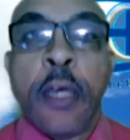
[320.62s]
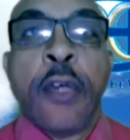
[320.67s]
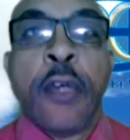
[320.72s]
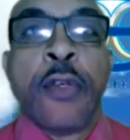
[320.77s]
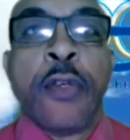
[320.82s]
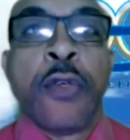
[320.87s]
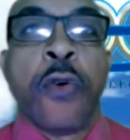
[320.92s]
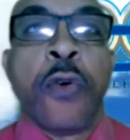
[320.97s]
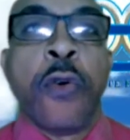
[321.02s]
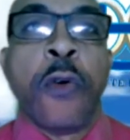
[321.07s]

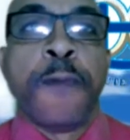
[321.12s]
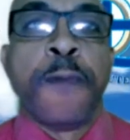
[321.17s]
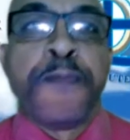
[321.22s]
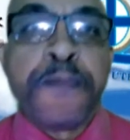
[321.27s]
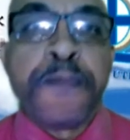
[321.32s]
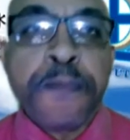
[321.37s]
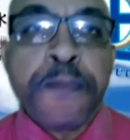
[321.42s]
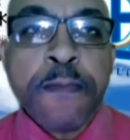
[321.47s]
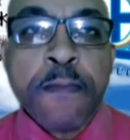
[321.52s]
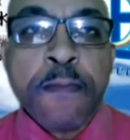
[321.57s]
So
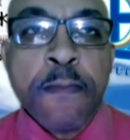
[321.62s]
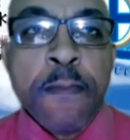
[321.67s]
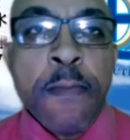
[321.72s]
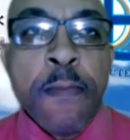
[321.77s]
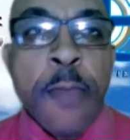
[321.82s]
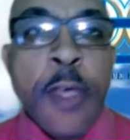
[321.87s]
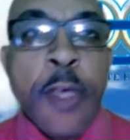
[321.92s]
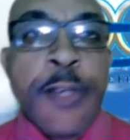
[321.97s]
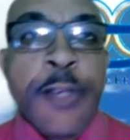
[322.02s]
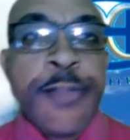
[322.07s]

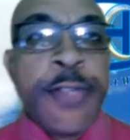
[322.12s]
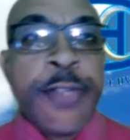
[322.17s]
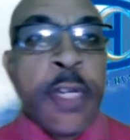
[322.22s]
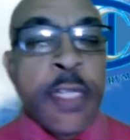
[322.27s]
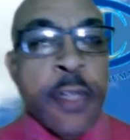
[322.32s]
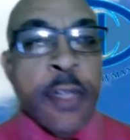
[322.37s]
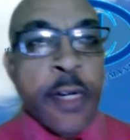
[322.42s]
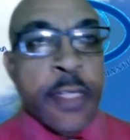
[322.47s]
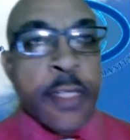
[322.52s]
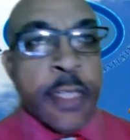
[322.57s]
6
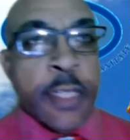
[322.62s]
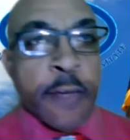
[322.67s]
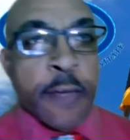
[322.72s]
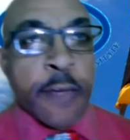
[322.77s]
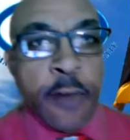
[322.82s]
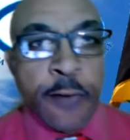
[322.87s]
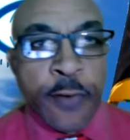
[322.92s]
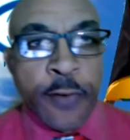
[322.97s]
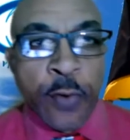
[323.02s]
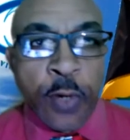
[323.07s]
or 7
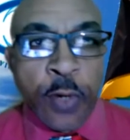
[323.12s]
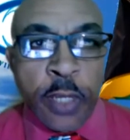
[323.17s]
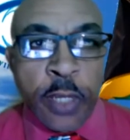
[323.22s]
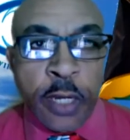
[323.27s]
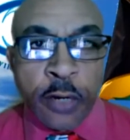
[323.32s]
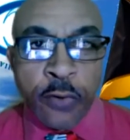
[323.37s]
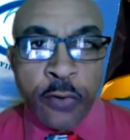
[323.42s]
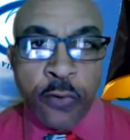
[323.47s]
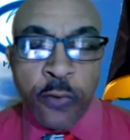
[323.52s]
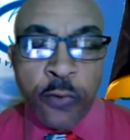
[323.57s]
of you in a
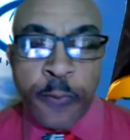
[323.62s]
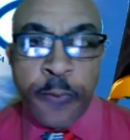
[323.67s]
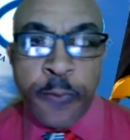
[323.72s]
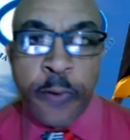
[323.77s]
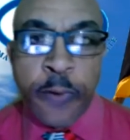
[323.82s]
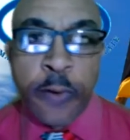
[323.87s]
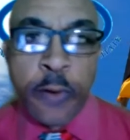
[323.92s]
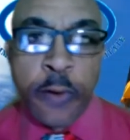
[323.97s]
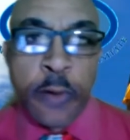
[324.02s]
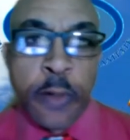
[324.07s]
group,
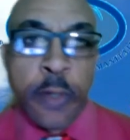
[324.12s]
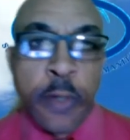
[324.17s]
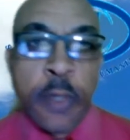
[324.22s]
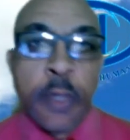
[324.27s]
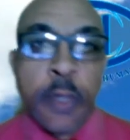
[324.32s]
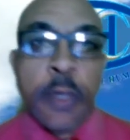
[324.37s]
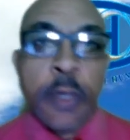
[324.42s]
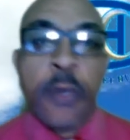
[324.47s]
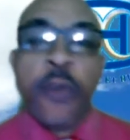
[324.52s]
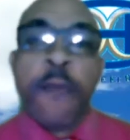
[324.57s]

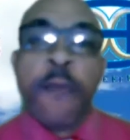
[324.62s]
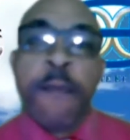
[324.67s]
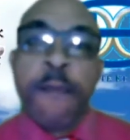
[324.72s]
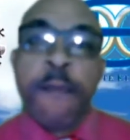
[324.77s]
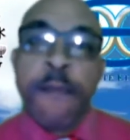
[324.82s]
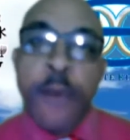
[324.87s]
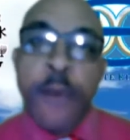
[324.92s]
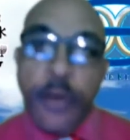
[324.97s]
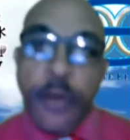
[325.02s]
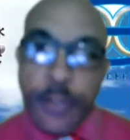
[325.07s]
you
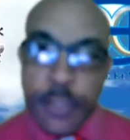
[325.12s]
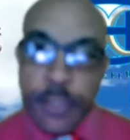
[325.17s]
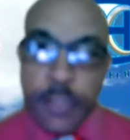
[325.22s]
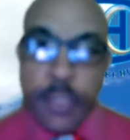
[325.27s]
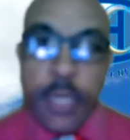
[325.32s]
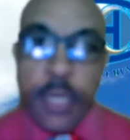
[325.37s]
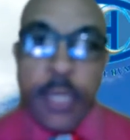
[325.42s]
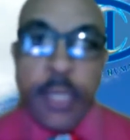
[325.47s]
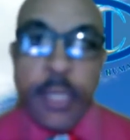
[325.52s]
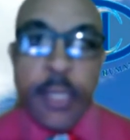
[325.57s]
must
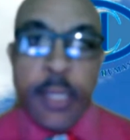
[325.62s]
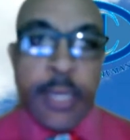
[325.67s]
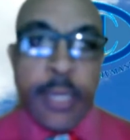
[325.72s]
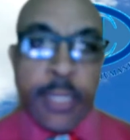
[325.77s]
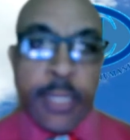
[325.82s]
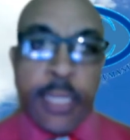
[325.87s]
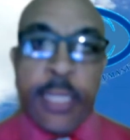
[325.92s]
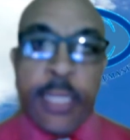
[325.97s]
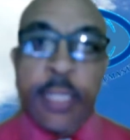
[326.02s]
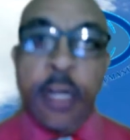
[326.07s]
can get
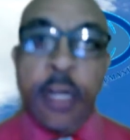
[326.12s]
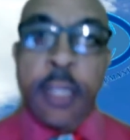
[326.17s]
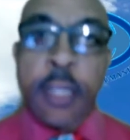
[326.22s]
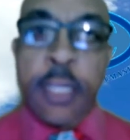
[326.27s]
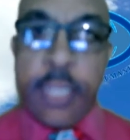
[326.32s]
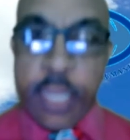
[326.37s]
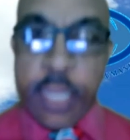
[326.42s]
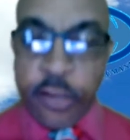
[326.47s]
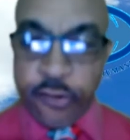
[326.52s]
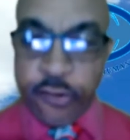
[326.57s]
each other's
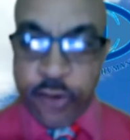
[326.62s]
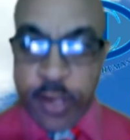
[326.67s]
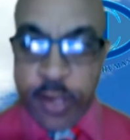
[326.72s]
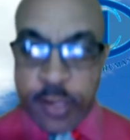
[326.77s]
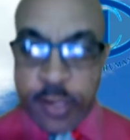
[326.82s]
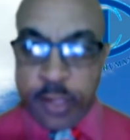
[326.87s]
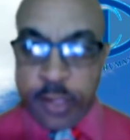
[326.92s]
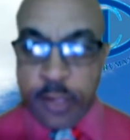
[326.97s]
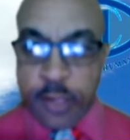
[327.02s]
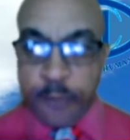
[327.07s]

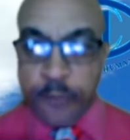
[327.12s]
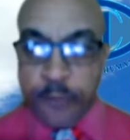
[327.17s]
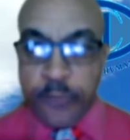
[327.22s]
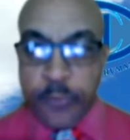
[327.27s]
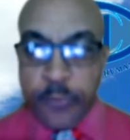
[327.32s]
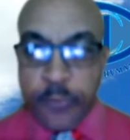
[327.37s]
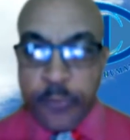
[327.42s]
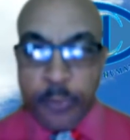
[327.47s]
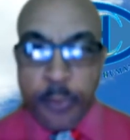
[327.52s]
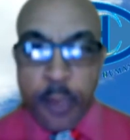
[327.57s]
address,
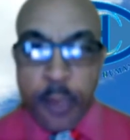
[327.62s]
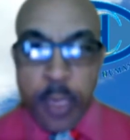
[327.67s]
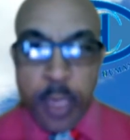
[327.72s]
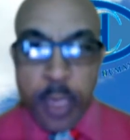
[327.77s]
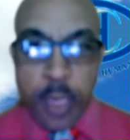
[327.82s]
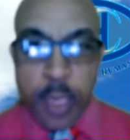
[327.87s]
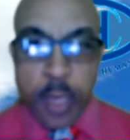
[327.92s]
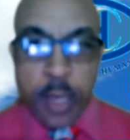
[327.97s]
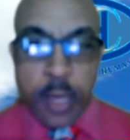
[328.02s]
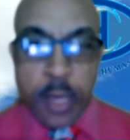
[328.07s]

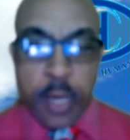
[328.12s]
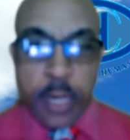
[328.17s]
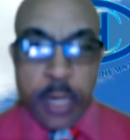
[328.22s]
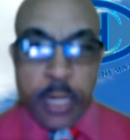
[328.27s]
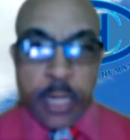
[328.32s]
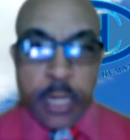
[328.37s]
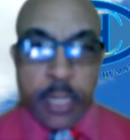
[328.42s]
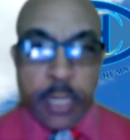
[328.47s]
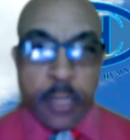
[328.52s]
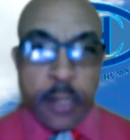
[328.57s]
all
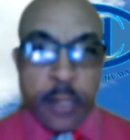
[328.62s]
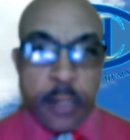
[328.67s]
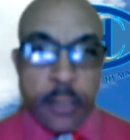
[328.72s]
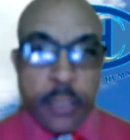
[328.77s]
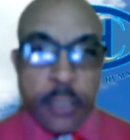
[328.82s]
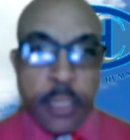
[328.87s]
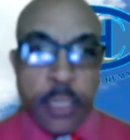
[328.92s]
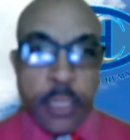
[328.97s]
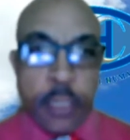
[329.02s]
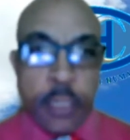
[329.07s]
right,
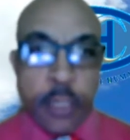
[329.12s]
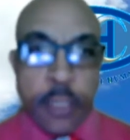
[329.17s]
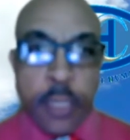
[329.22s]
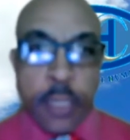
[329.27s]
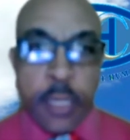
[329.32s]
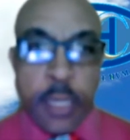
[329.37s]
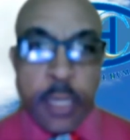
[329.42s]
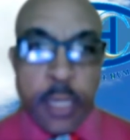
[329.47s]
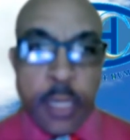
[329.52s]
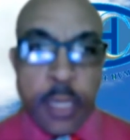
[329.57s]
each
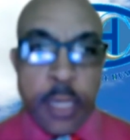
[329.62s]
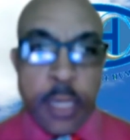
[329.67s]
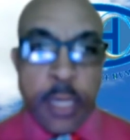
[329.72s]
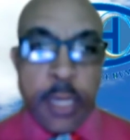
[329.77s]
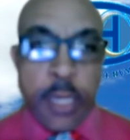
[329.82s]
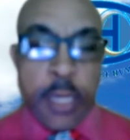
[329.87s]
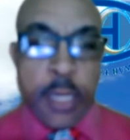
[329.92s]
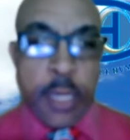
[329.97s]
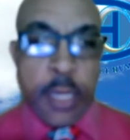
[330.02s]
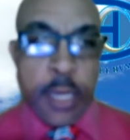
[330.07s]
other
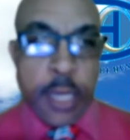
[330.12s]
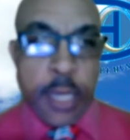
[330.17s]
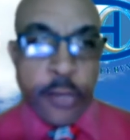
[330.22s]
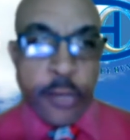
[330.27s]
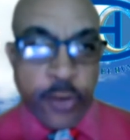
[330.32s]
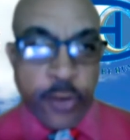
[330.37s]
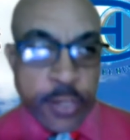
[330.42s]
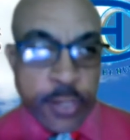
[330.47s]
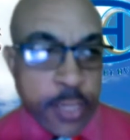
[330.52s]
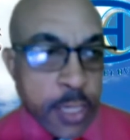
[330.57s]

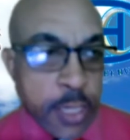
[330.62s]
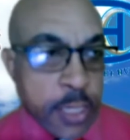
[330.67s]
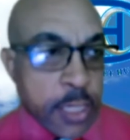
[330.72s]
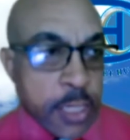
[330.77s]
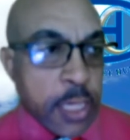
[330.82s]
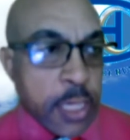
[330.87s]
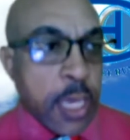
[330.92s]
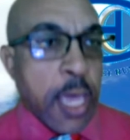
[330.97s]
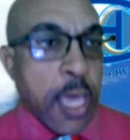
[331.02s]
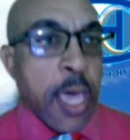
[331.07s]

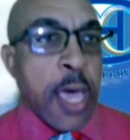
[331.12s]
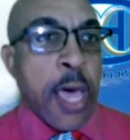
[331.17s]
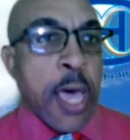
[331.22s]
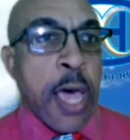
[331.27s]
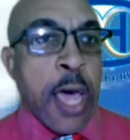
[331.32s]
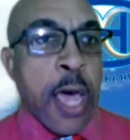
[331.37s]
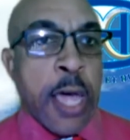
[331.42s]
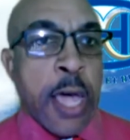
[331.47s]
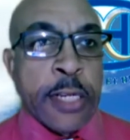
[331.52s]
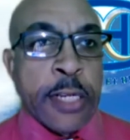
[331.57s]
addresses,
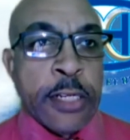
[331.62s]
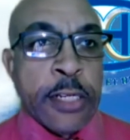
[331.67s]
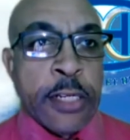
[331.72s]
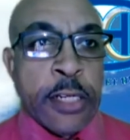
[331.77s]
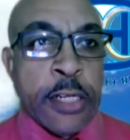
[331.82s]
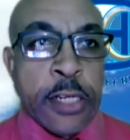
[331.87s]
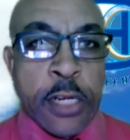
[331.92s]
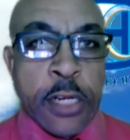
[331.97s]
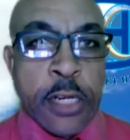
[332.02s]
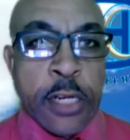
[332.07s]

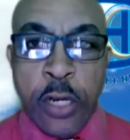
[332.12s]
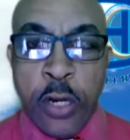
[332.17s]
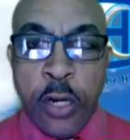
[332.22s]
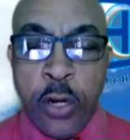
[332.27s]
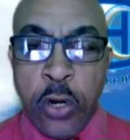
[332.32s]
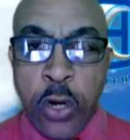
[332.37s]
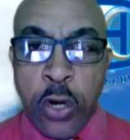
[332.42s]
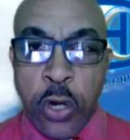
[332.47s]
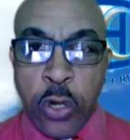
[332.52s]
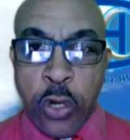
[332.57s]
and
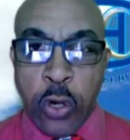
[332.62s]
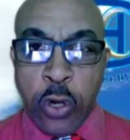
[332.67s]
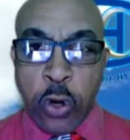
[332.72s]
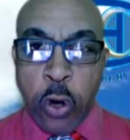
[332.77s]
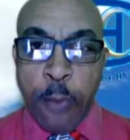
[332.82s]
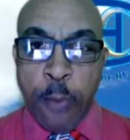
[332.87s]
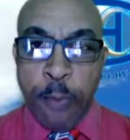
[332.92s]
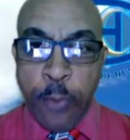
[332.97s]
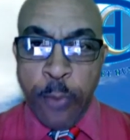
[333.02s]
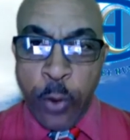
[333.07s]

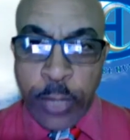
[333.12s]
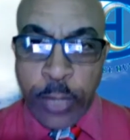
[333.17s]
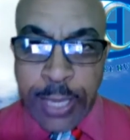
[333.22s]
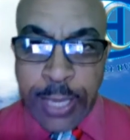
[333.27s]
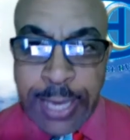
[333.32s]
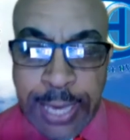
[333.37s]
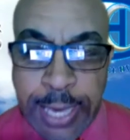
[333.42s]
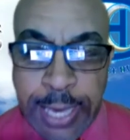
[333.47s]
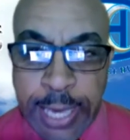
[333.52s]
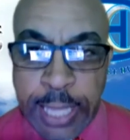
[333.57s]

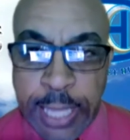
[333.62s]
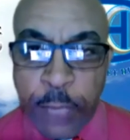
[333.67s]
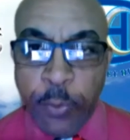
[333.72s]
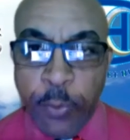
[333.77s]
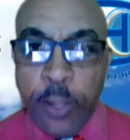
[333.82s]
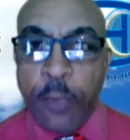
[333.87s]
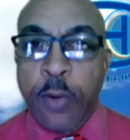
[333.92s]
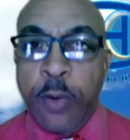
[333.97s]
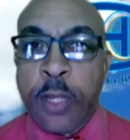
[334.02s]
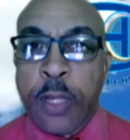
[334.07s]
communicate
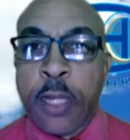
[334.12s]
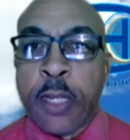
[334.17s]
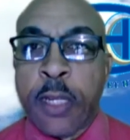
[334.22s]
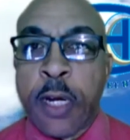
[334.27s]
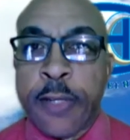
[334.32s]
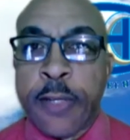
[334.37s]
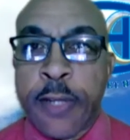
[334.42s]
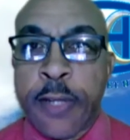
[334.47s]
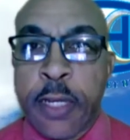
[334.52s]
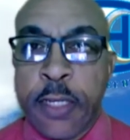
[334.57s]
with one
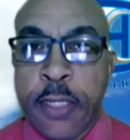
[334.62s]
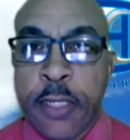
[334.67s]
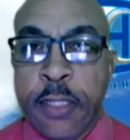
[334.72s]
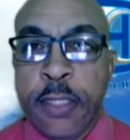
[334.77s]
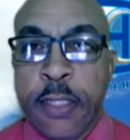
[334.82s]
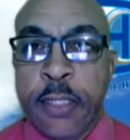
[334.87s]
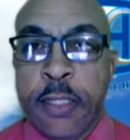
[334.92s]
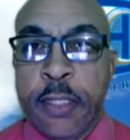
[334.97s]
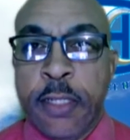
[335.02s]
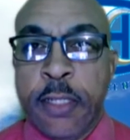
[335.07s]
another, all
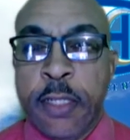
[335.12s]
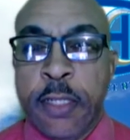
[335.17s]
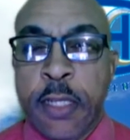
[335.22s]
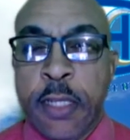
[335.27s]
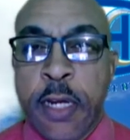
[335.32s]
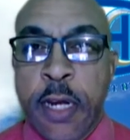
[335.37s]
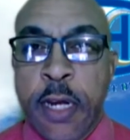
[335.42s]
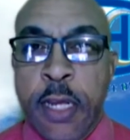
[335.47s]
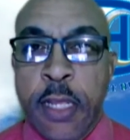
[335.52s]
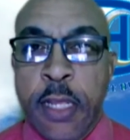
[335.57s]

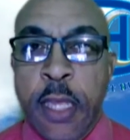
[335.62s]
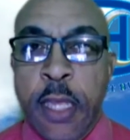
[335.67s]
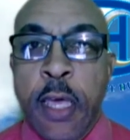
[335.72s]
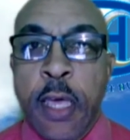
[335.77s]
right.